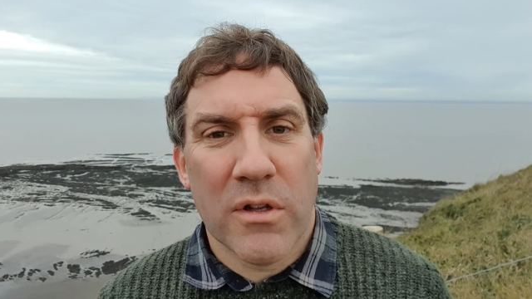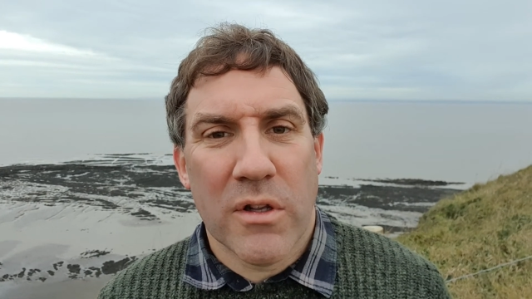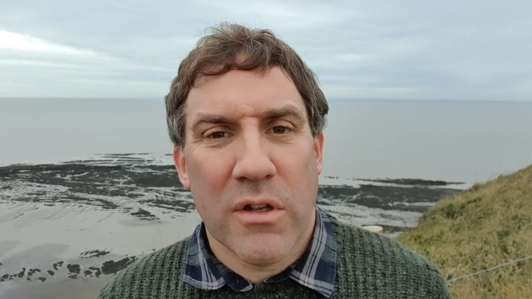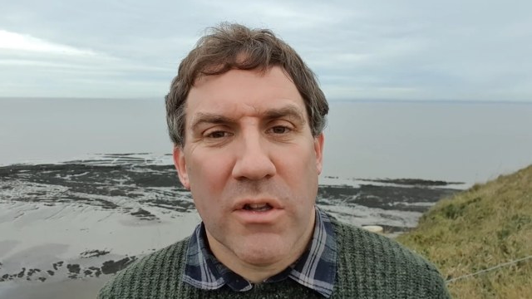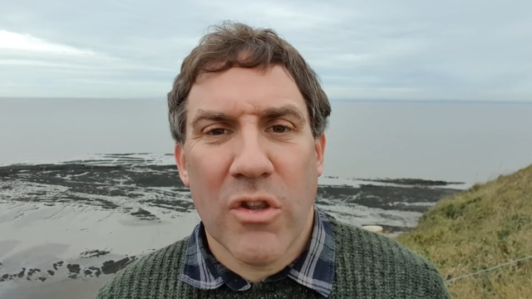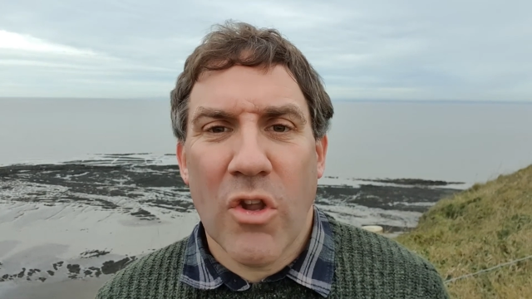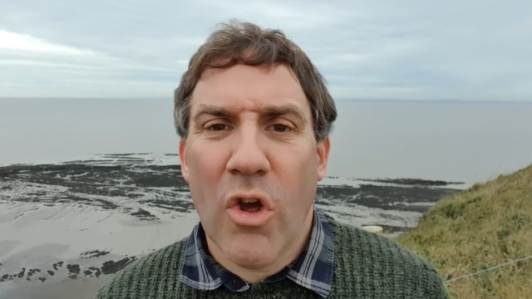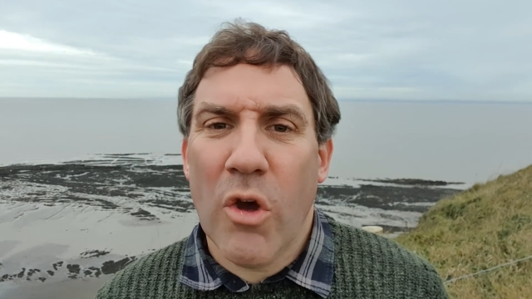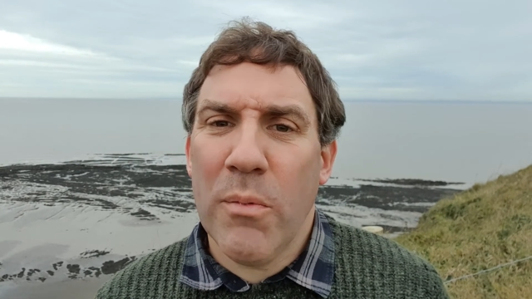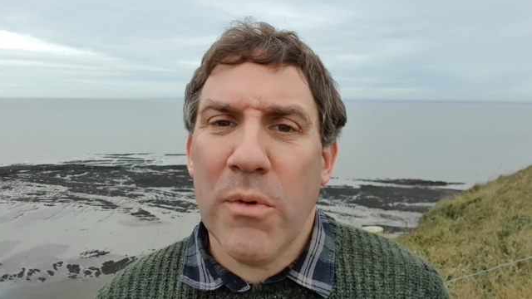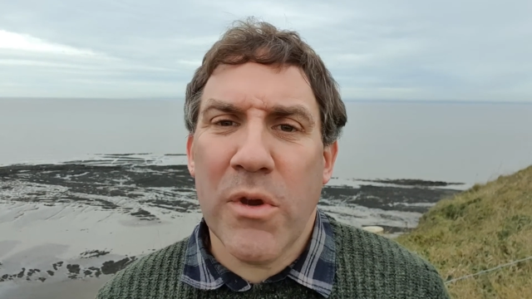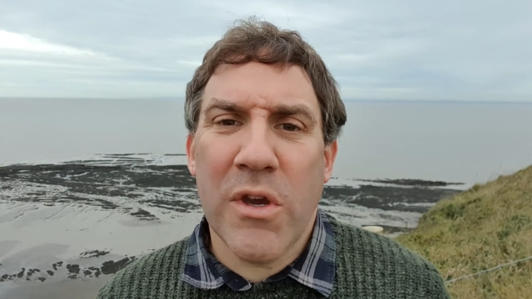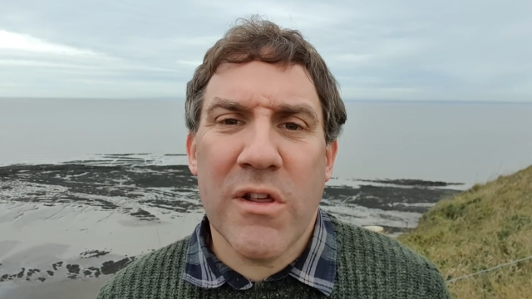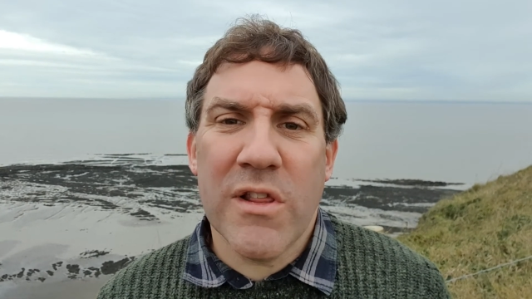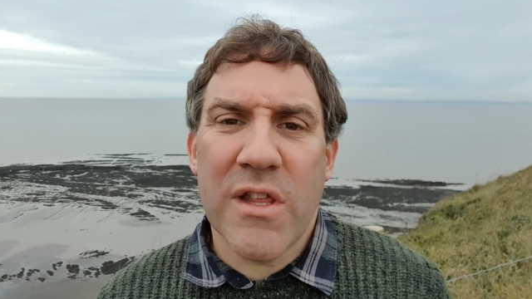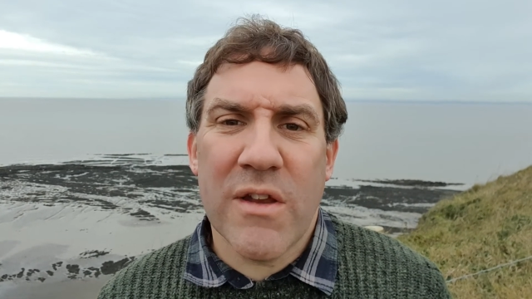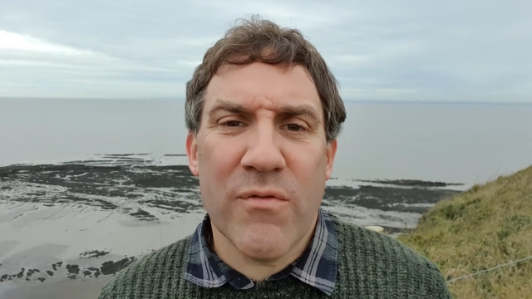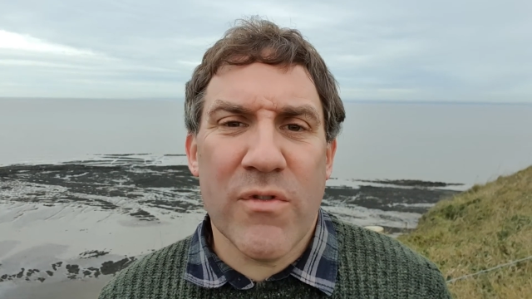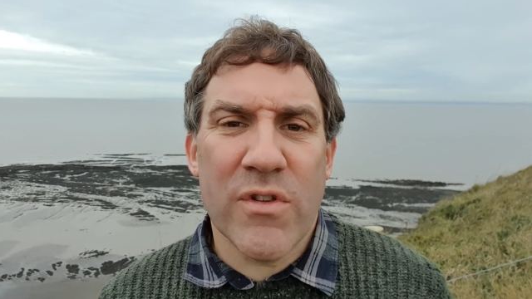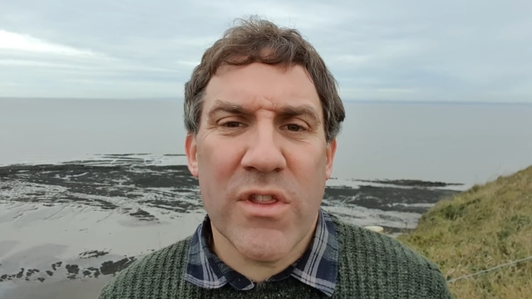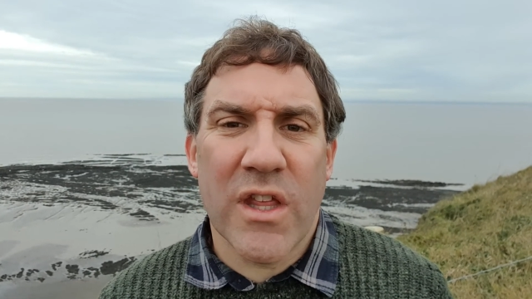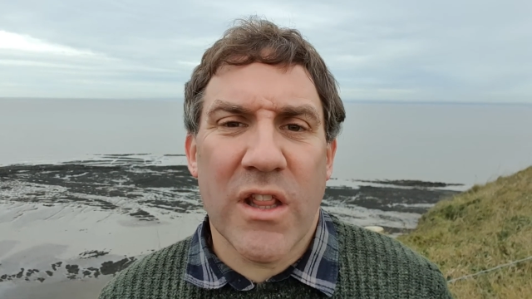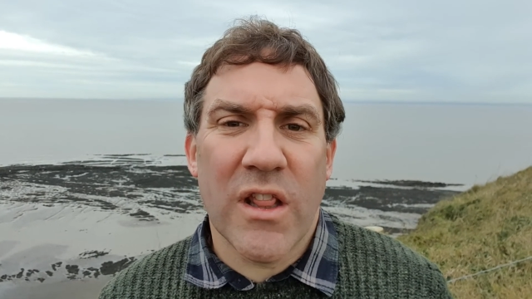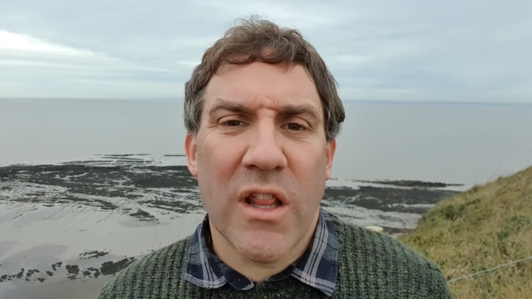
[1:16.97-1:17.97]
Not because
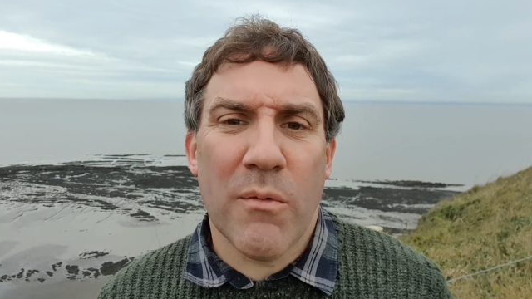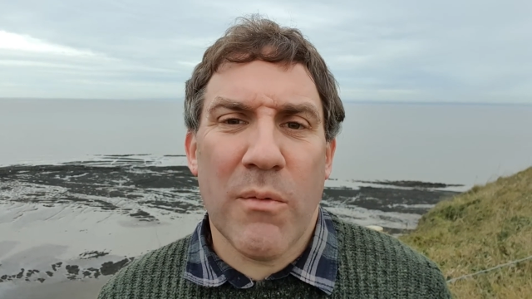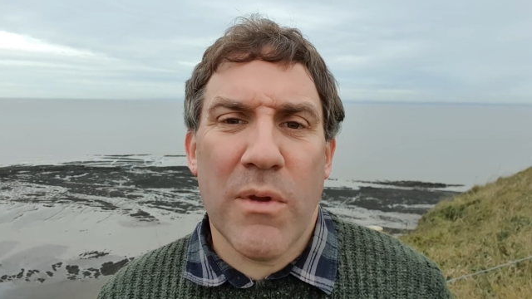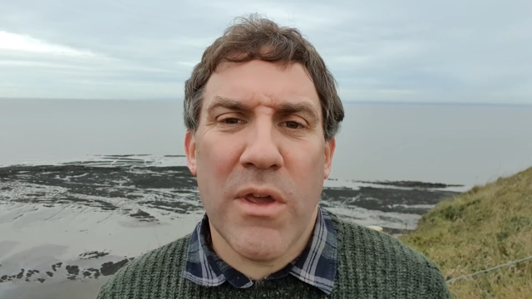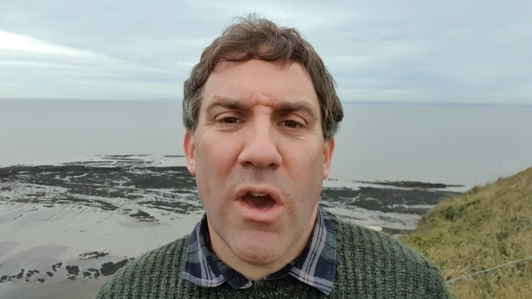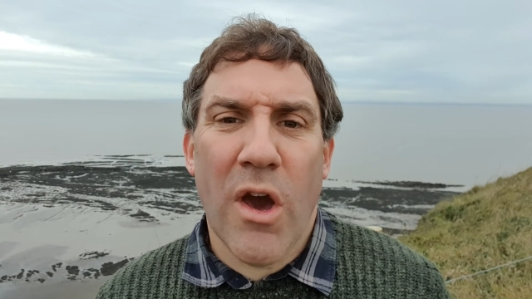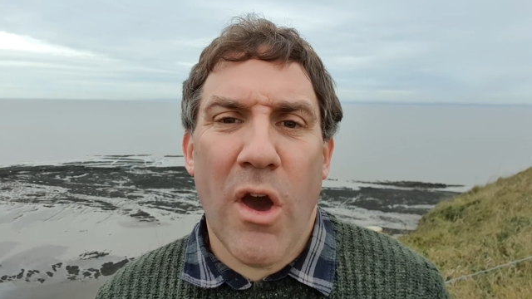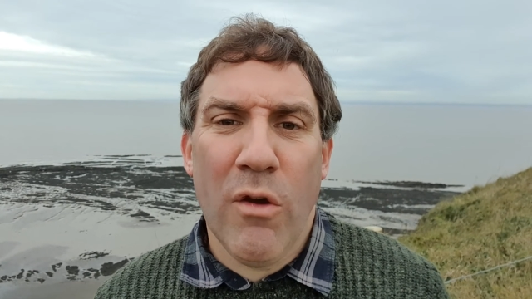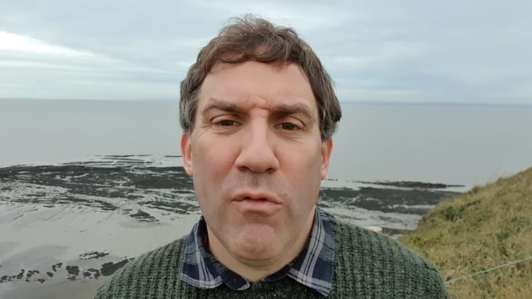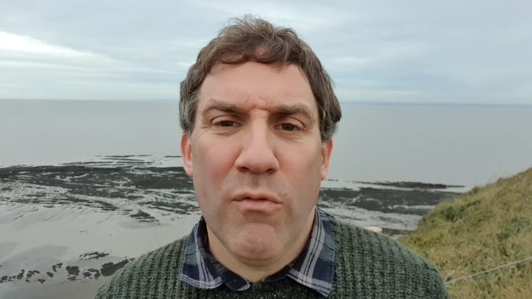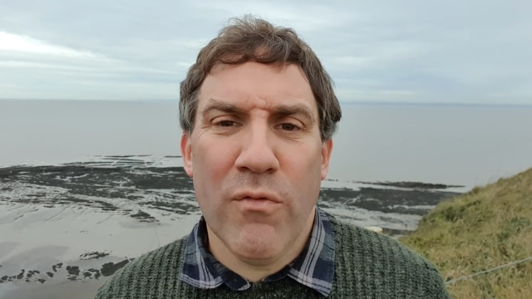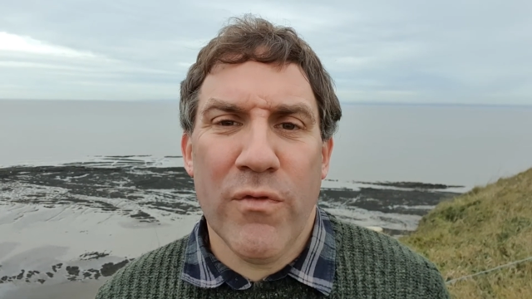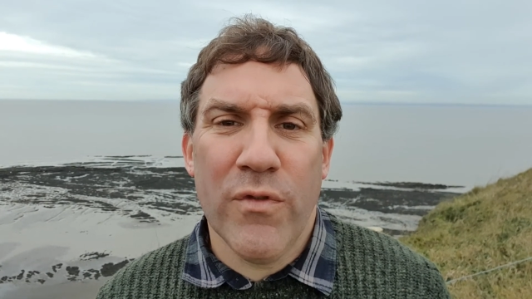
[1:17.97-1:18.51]
everything that we hope